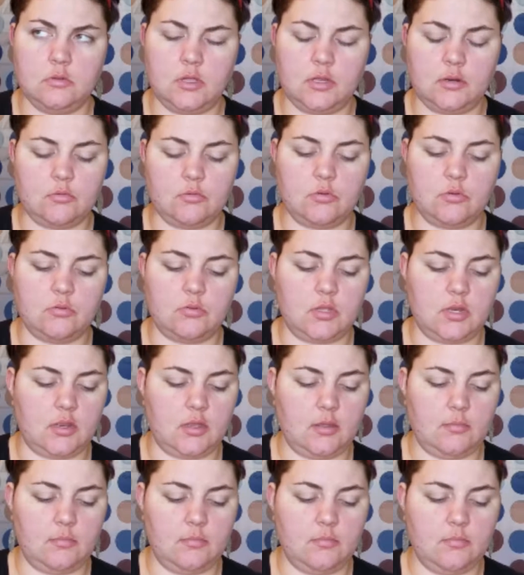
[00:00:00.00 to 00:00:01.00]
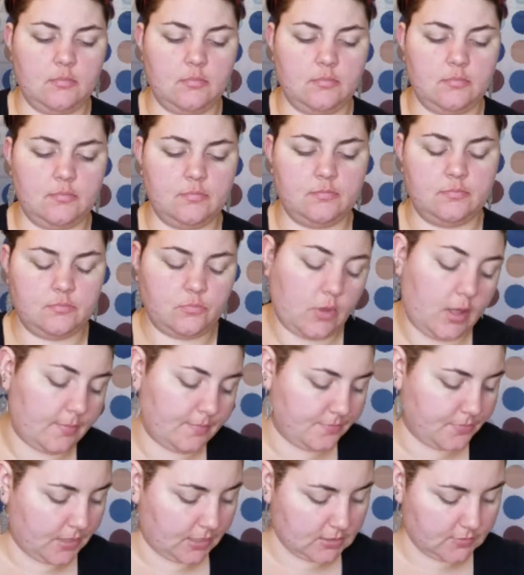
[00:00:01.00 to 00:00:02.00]
I don't know that well,
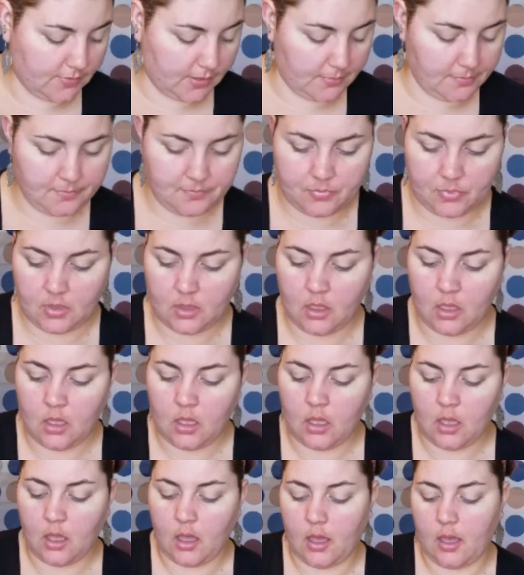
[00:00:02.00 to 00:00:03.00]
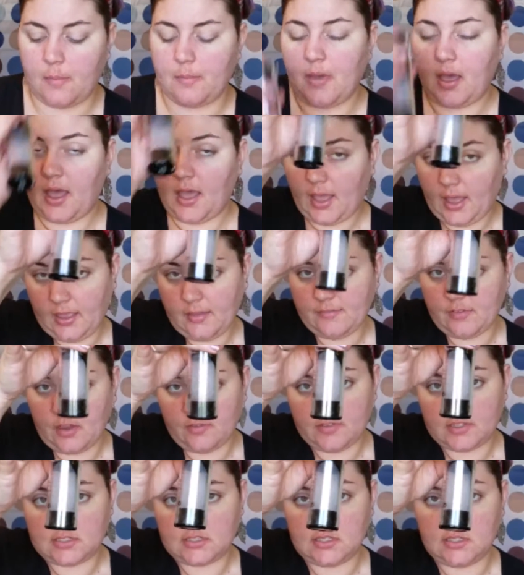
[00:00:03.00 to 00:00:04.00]
that's fine. I've
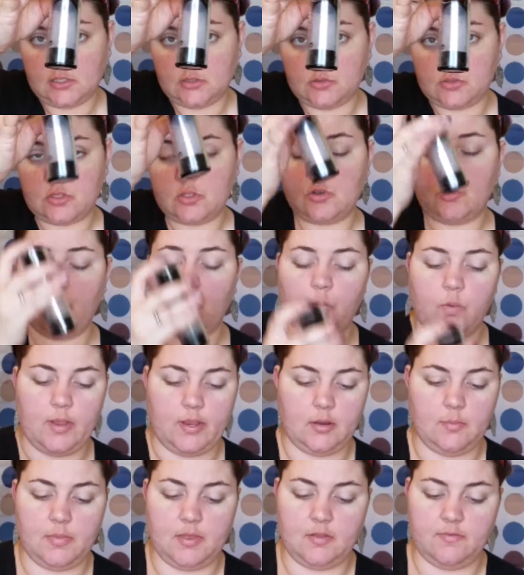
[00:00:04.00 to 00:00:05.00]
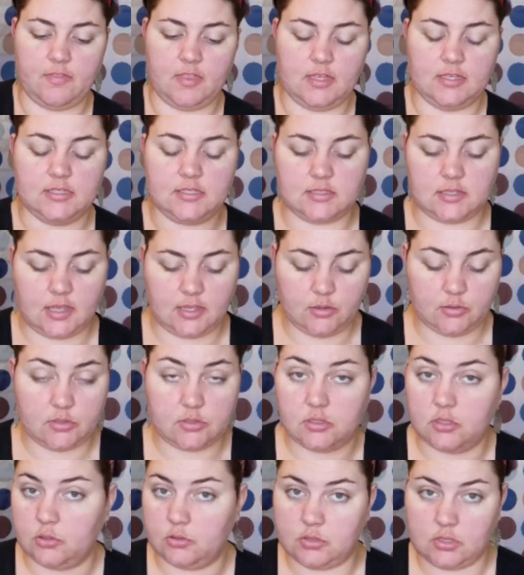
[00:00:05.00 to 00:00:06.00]
obviously used quite a bit of this. I
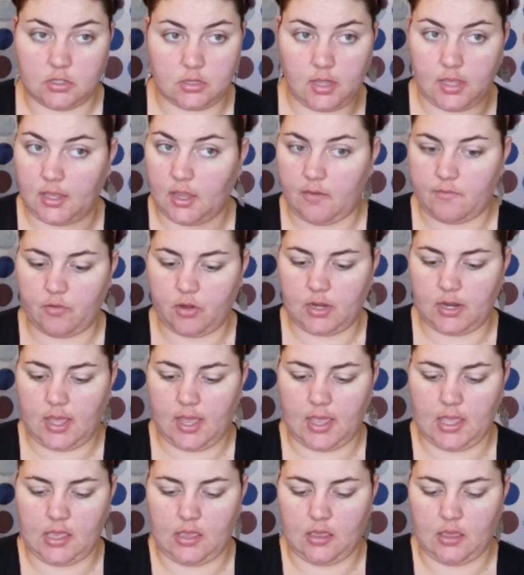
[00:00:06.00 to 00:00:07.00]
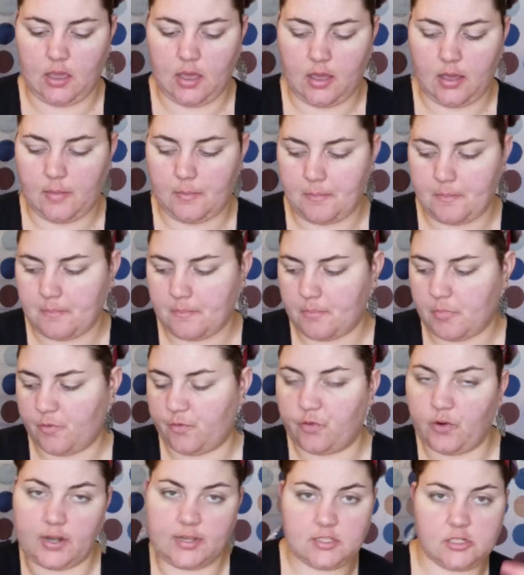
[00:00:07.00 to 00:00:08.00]
used to use it like every day
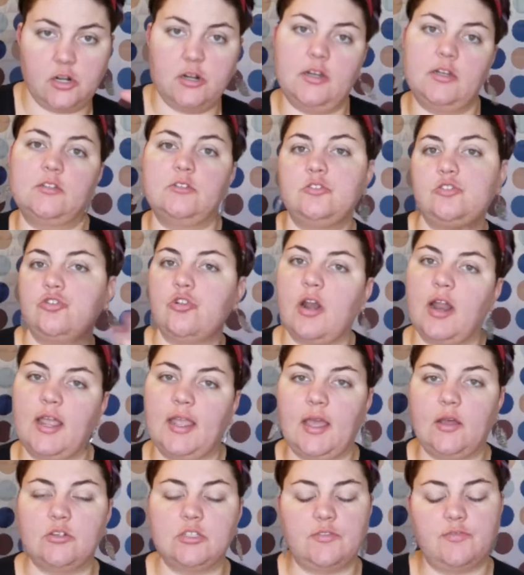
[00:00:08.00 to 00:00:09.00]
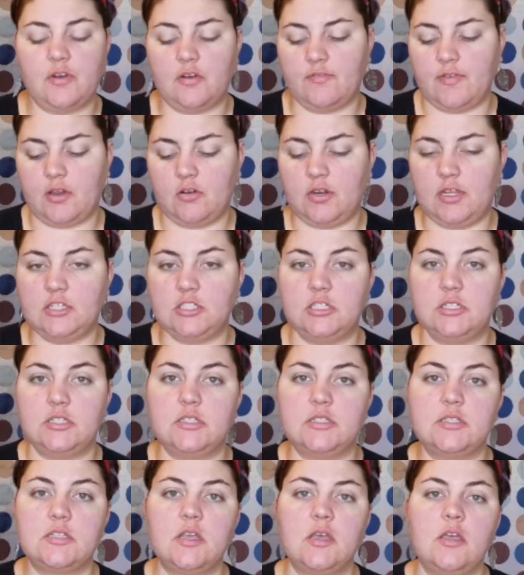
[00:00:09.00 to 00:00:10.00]
before I started trying out different
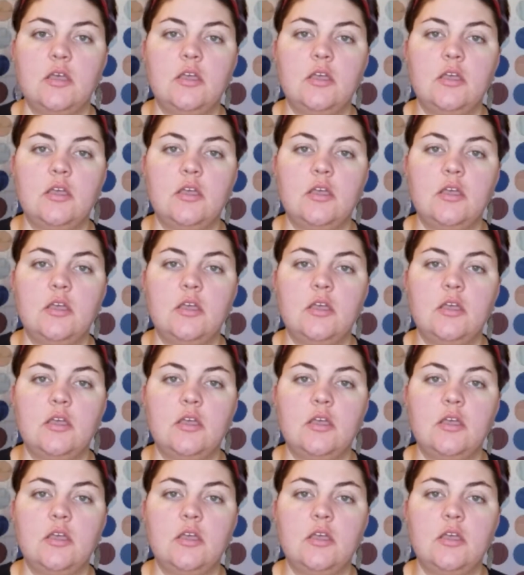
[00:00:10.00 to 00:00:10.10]
foundations.